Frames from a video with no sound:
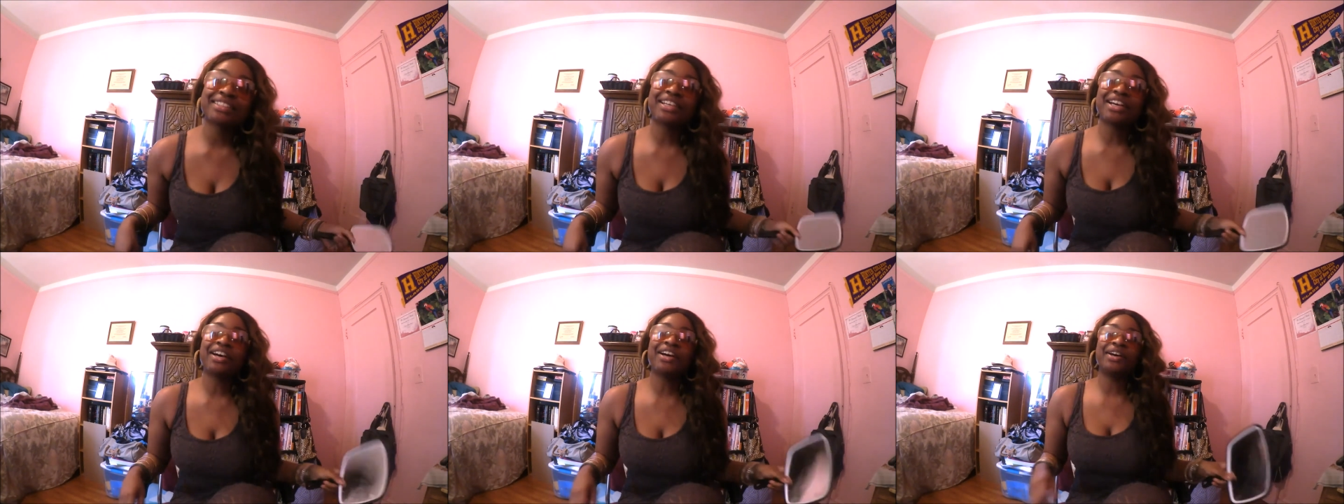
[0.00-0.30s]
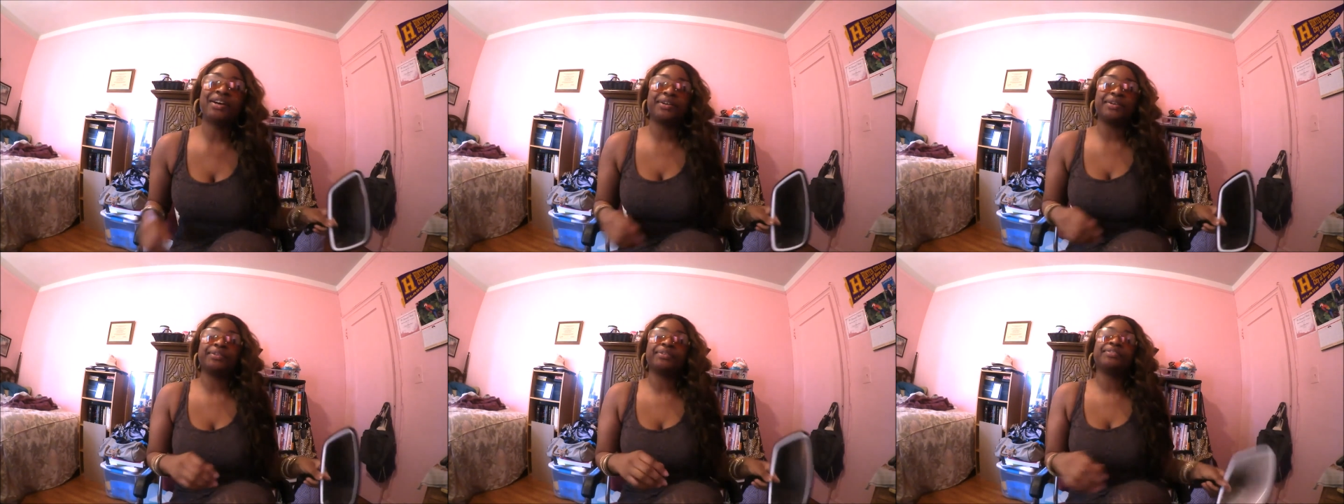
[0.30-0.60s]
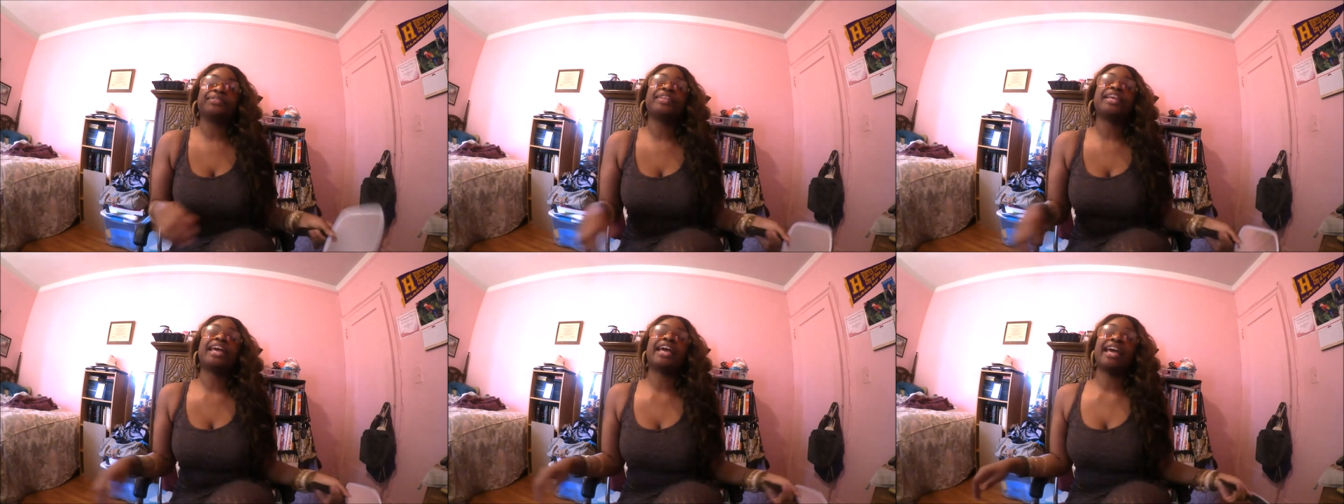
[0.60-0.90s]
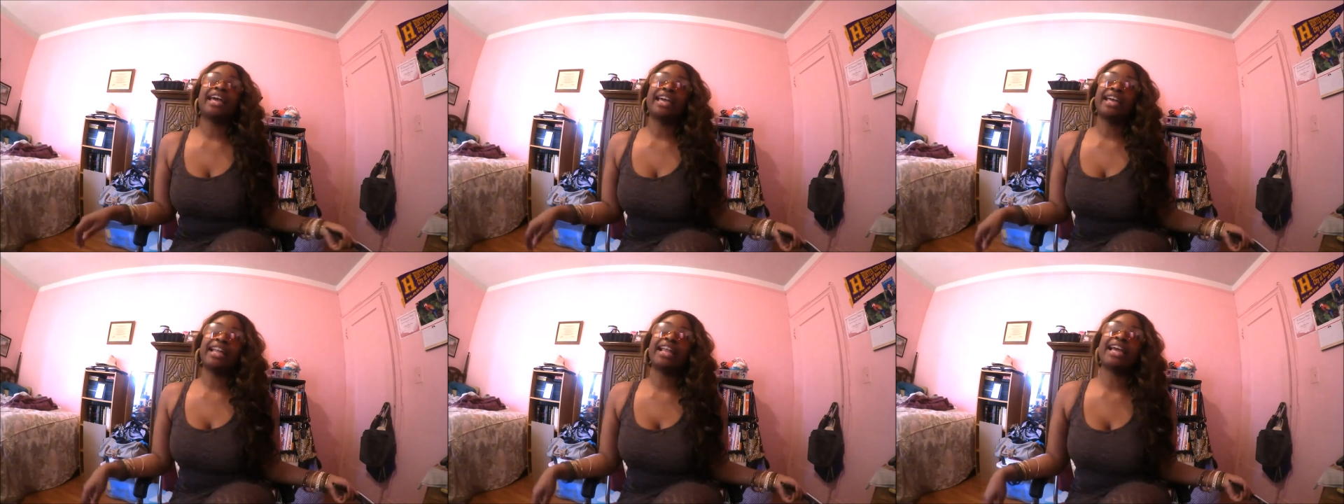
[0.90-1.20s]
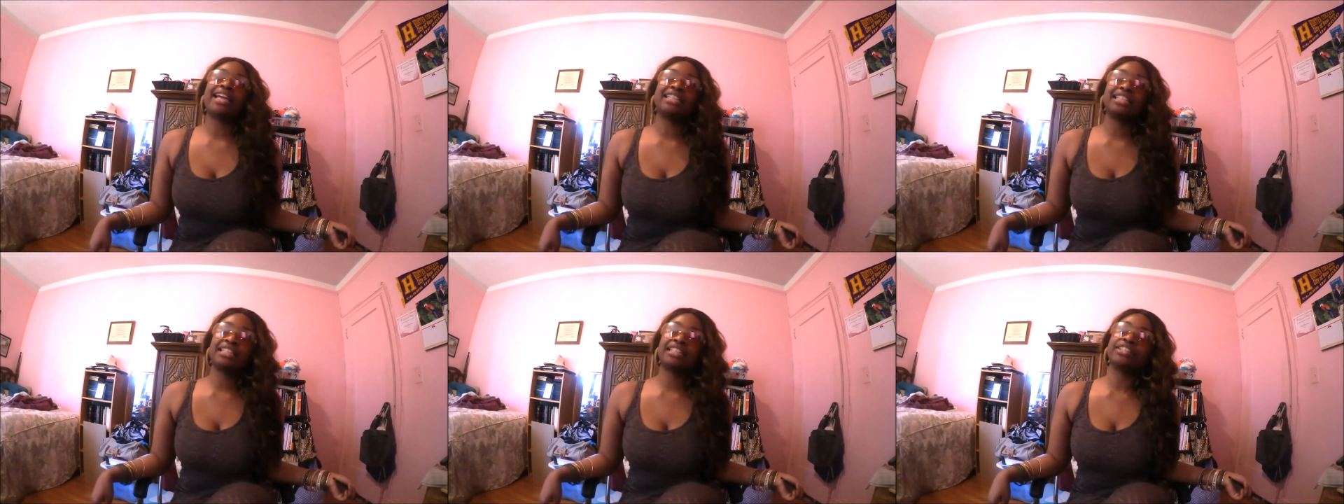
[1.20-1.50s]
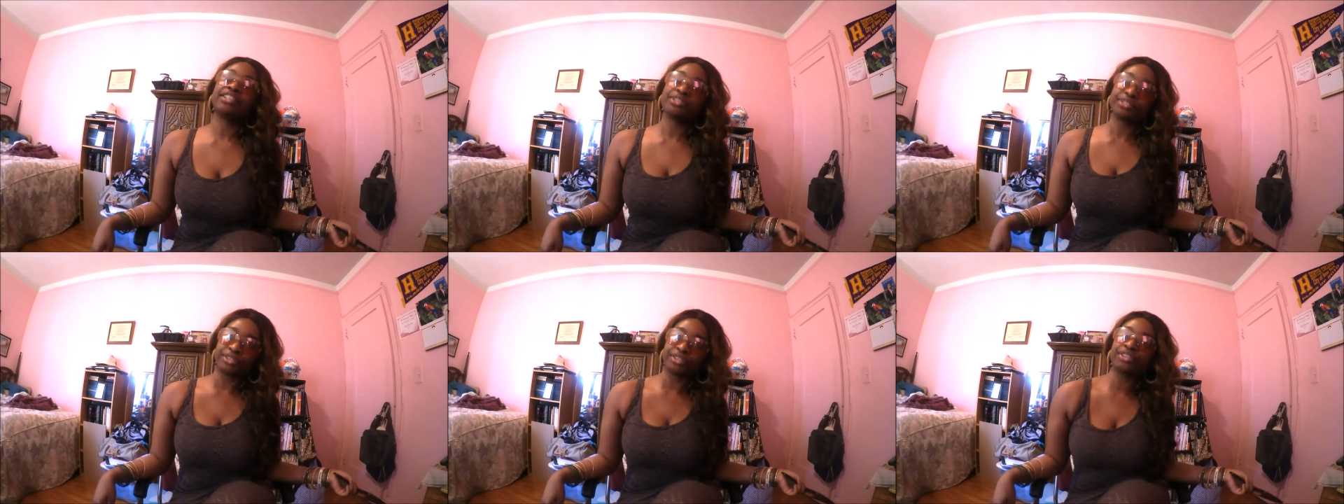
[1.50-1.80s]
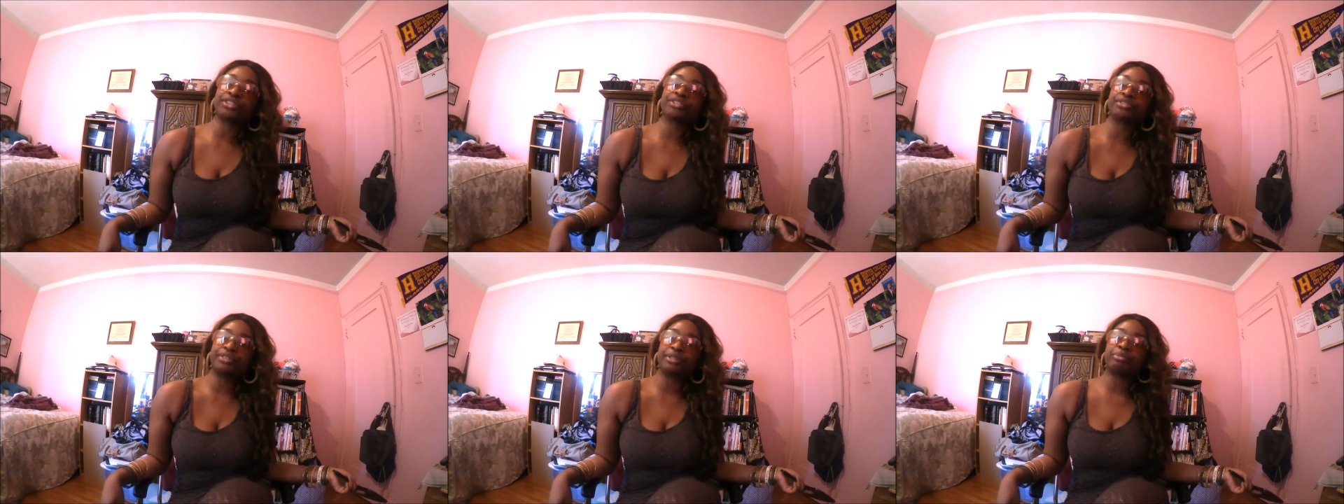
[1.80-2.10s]
Oh, yeah, and I did use to
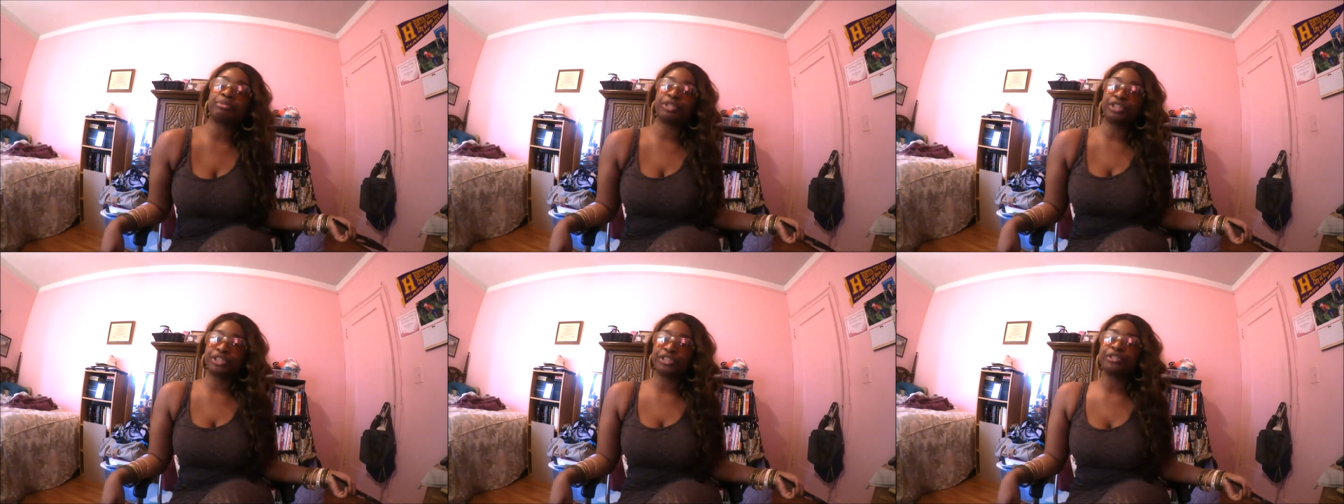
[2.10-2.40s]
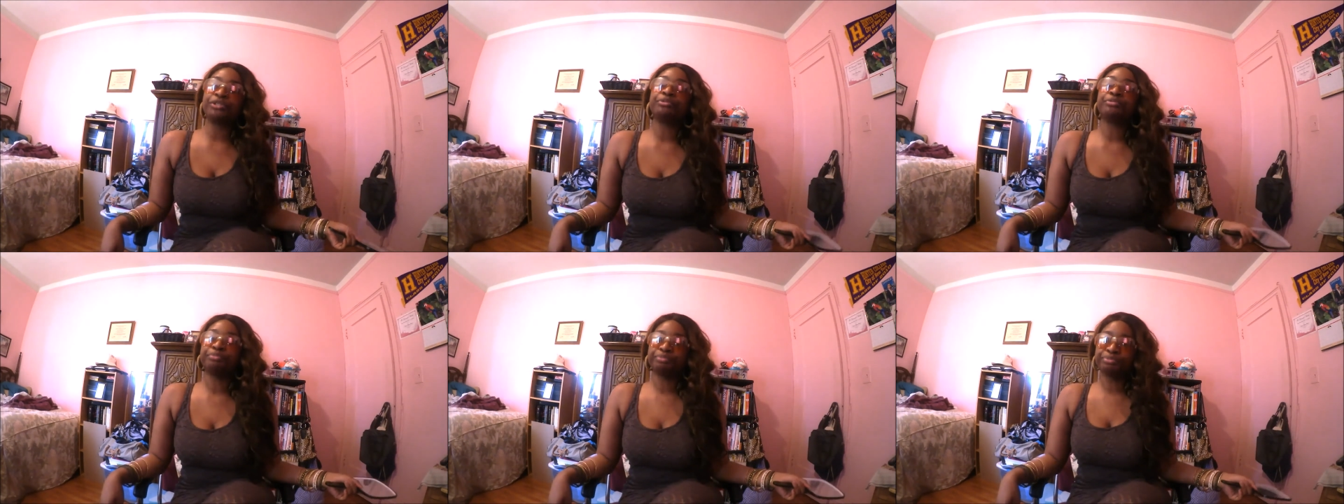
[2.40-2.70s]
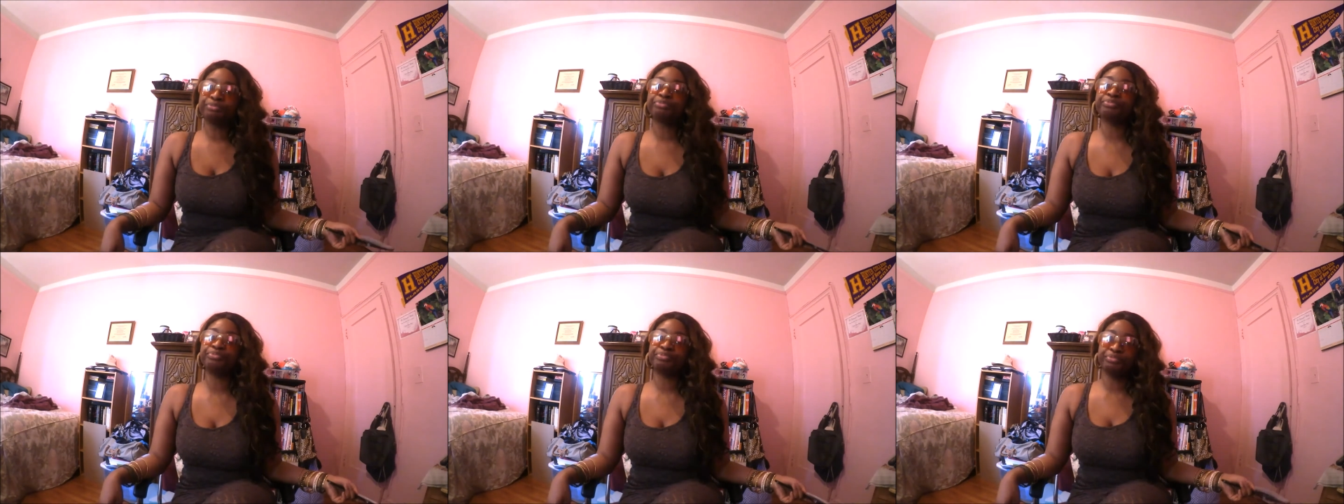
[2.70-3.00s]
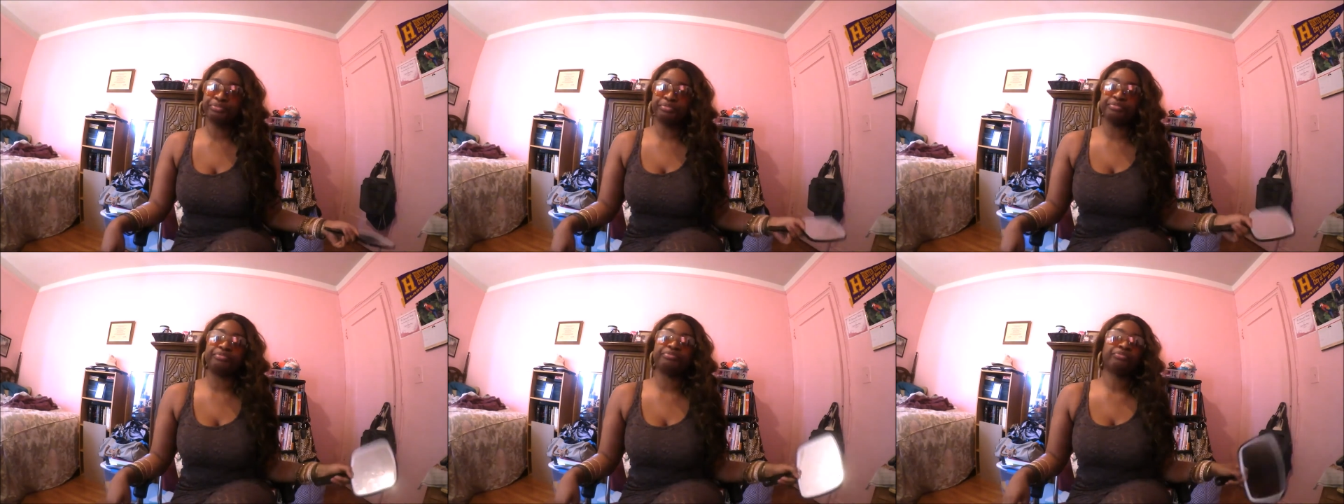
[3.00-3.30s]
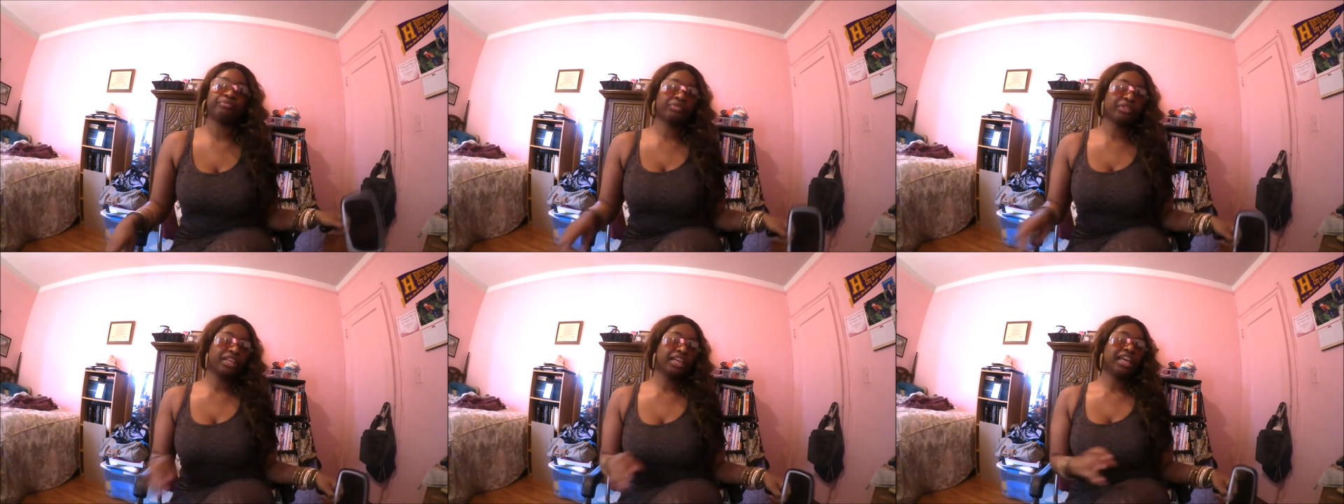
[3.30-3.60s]
strip too. Mm-hmm.